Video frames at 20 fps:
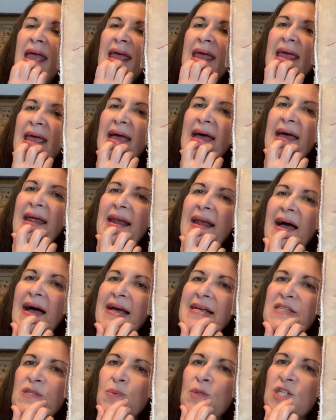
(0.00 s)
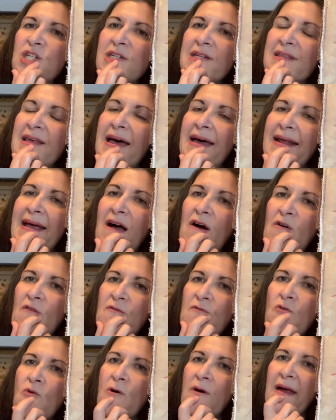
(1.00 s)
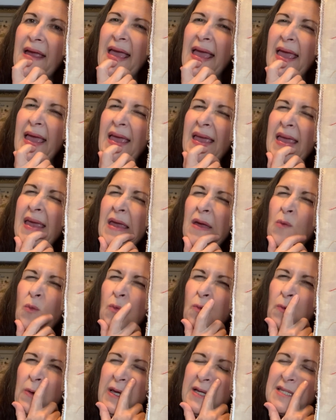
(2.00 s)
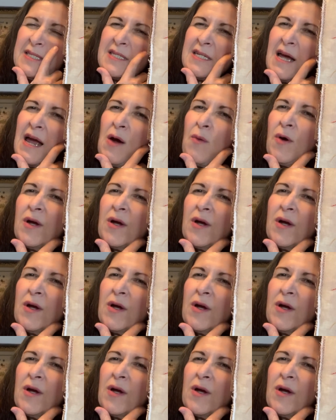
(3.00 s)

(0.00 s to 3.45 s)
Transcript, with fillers: and I switched that out for a Weeks Dyeworks.